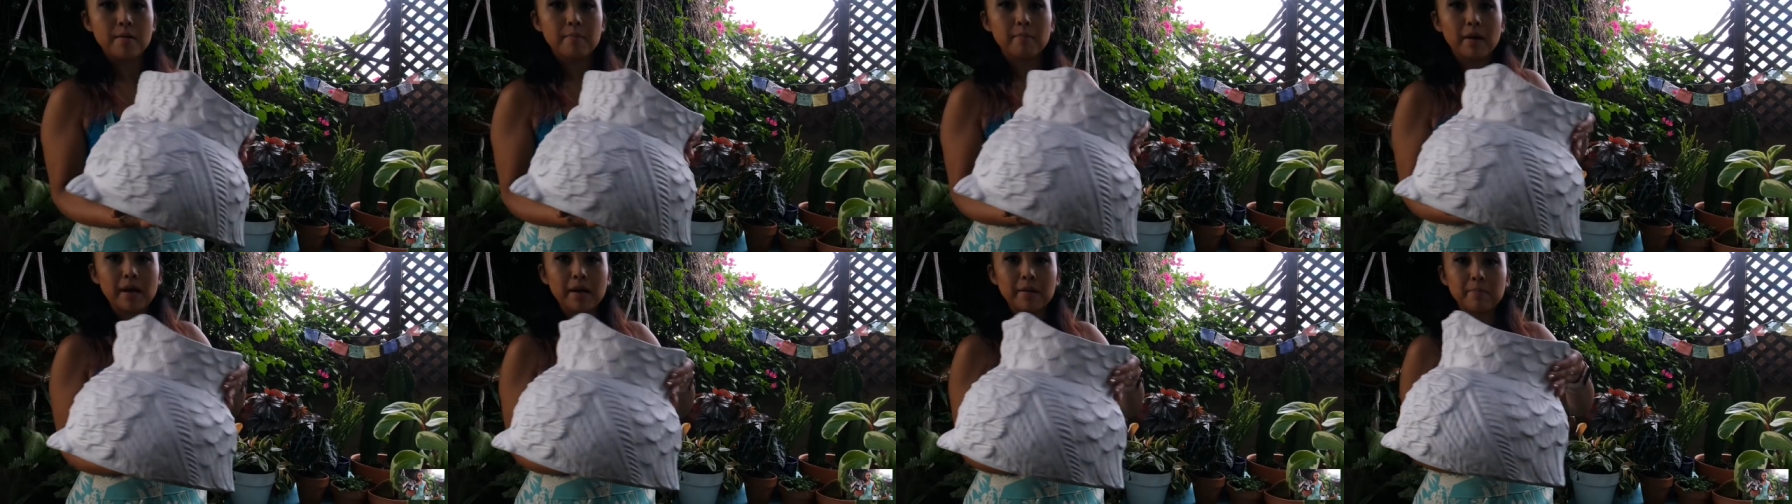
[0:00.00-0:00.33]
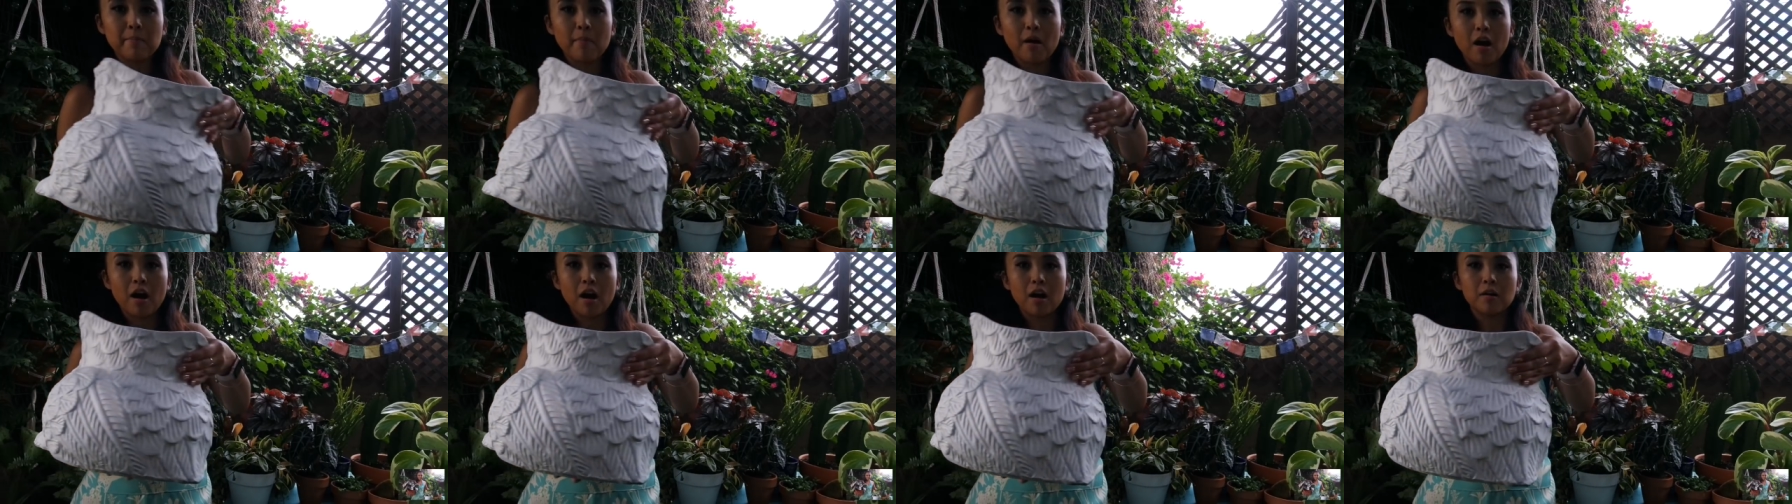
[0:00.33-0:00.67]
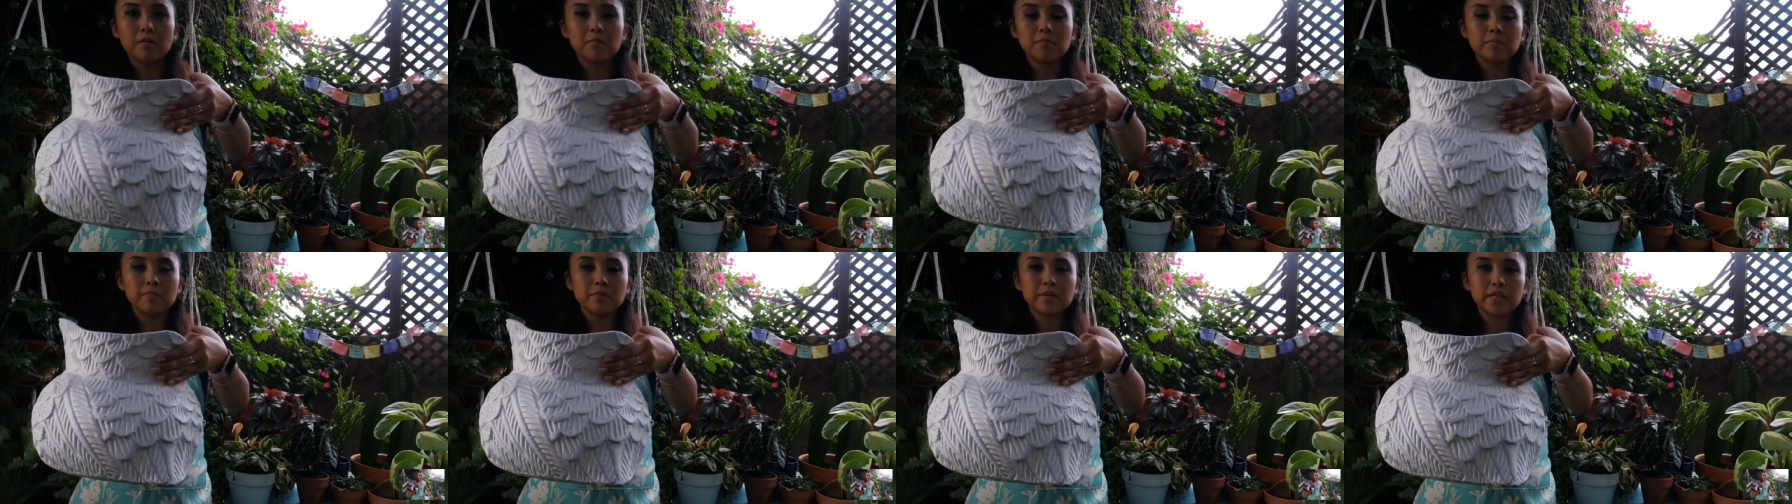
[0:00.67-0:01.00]
my
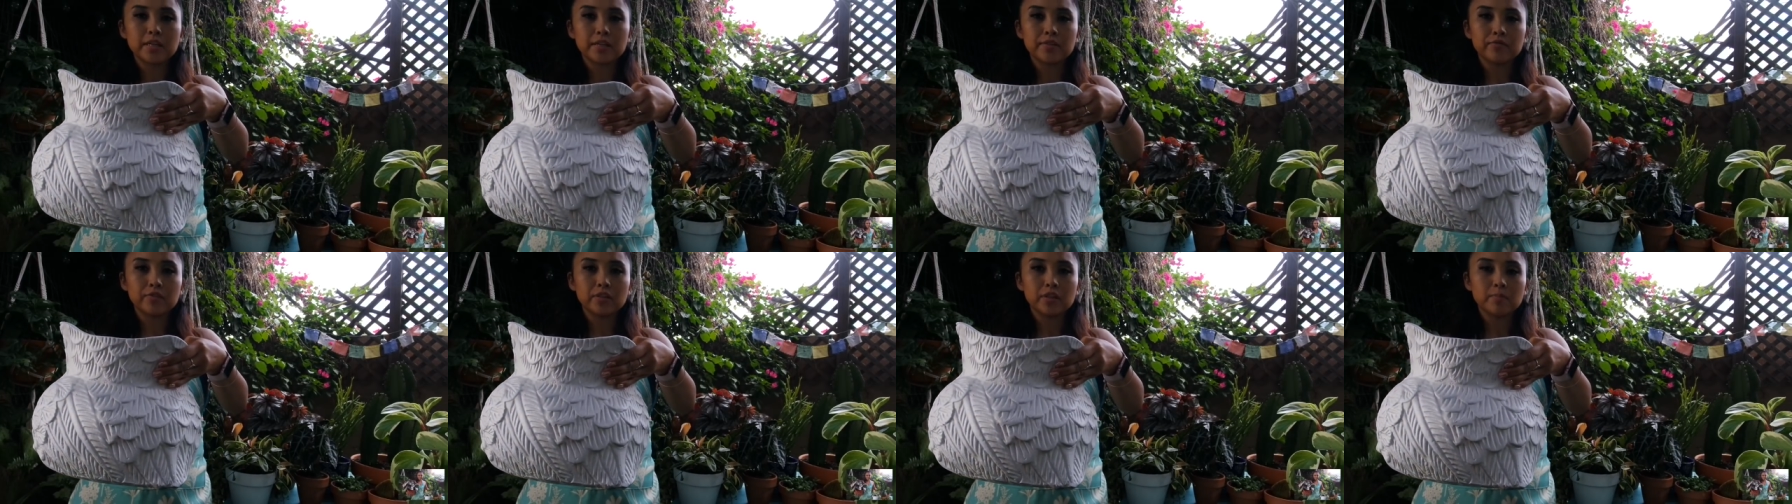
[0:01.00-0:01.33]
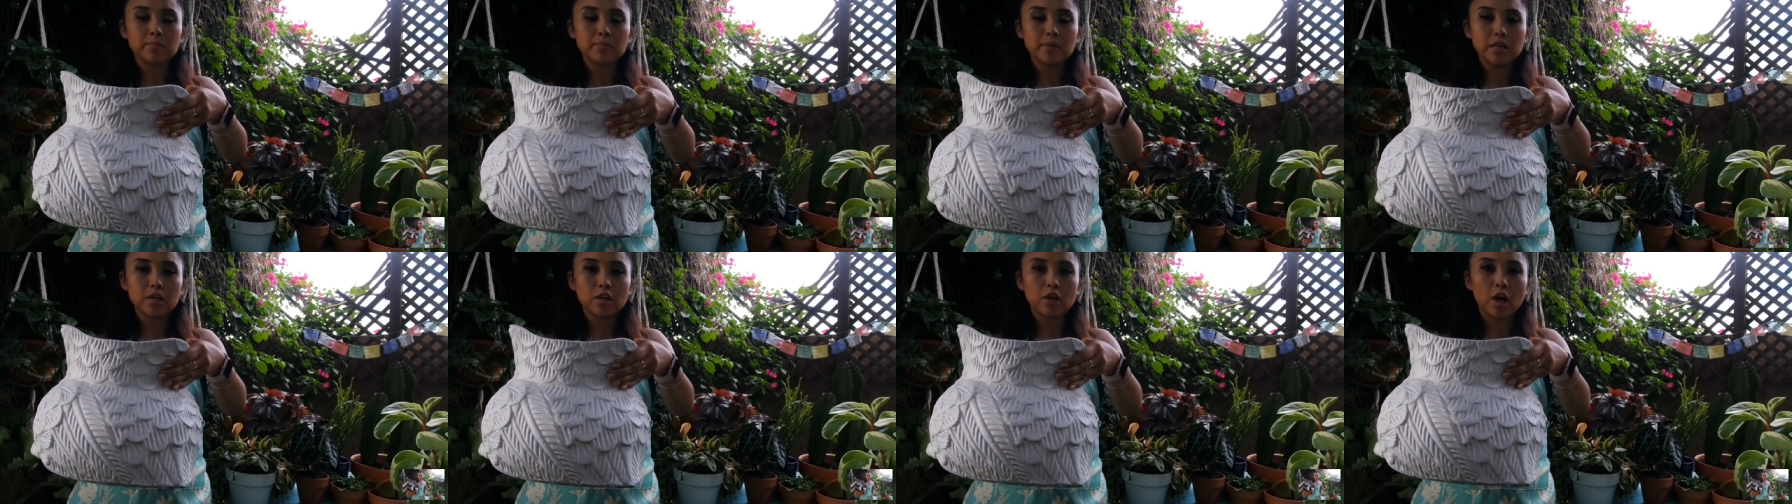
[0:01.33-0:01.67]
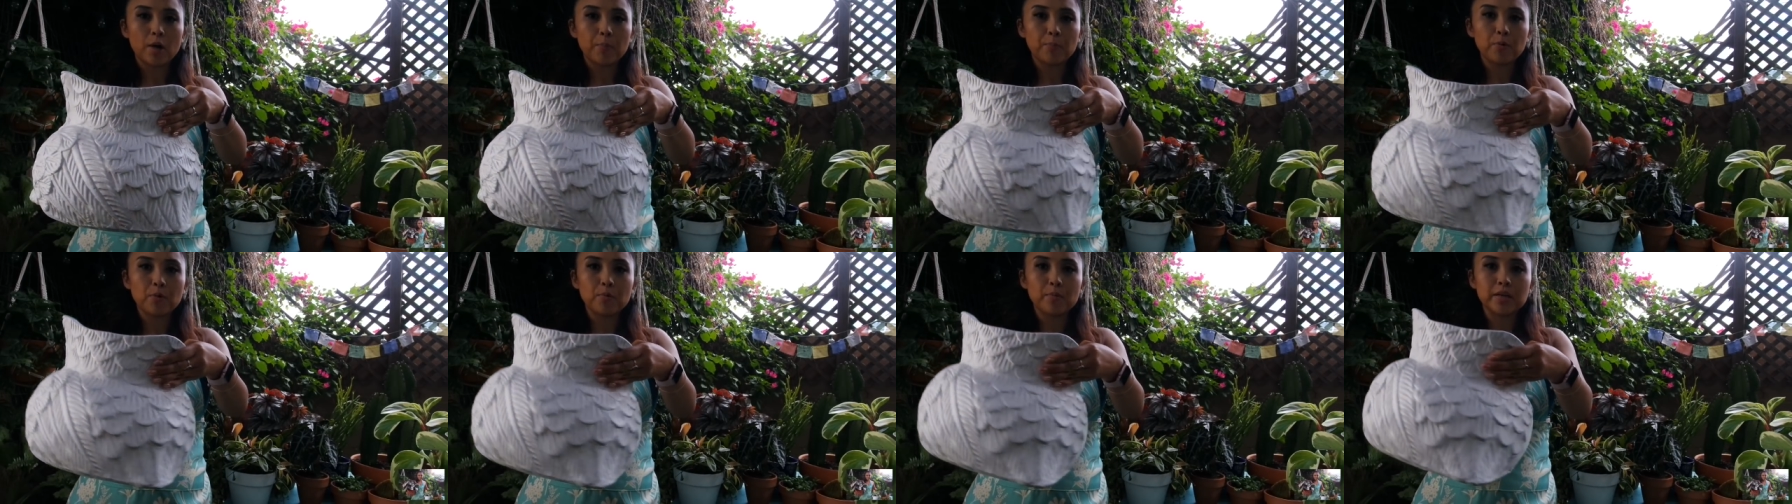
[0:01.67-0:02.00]
mom gifted me a
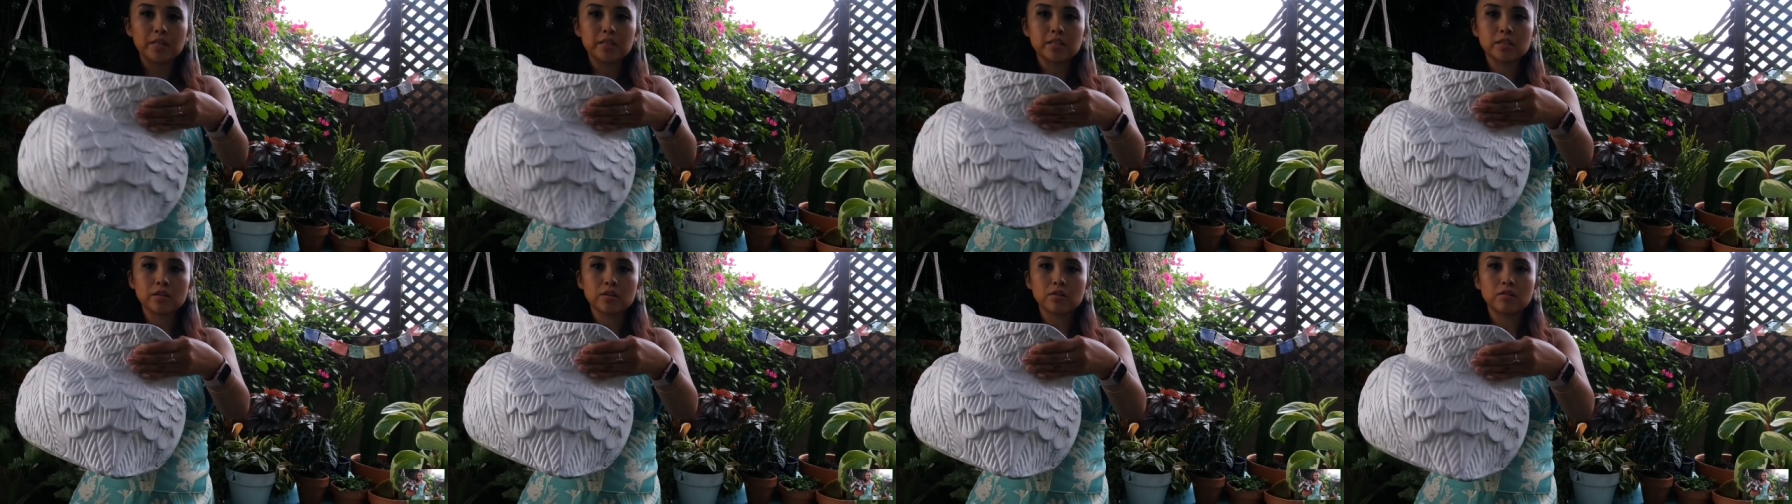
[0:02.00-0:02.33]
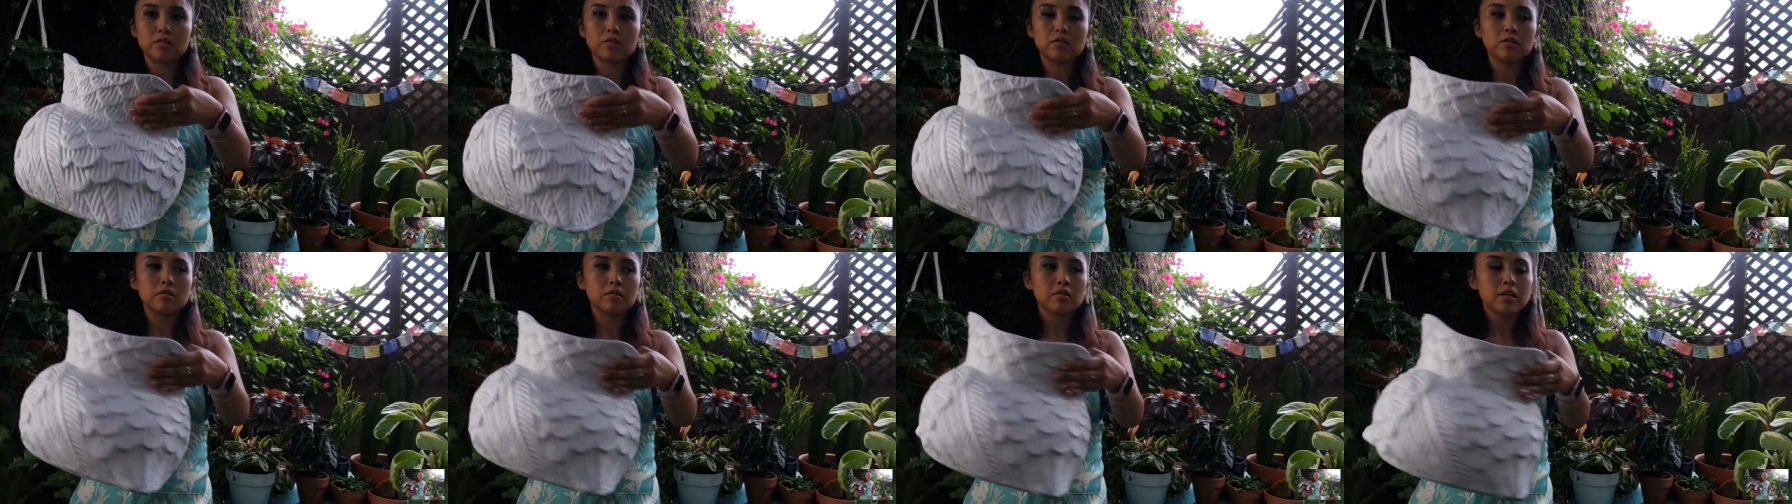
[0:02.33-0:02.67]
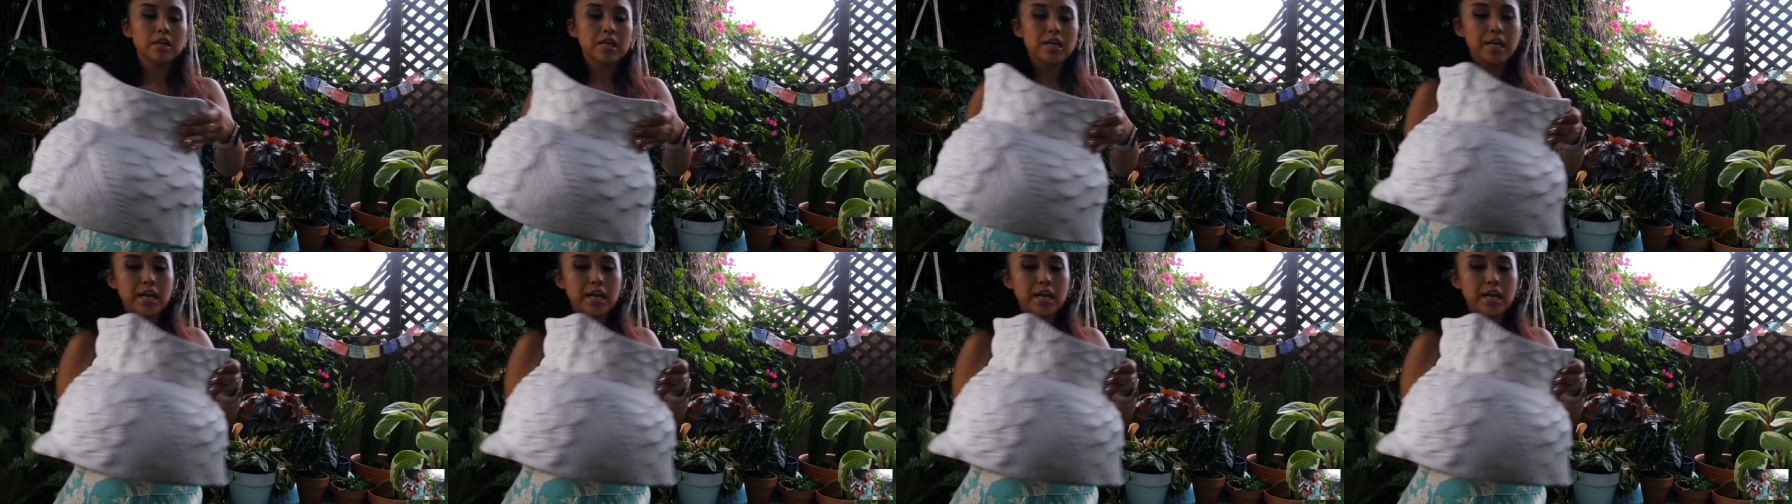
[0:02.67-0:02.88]
couple months ago,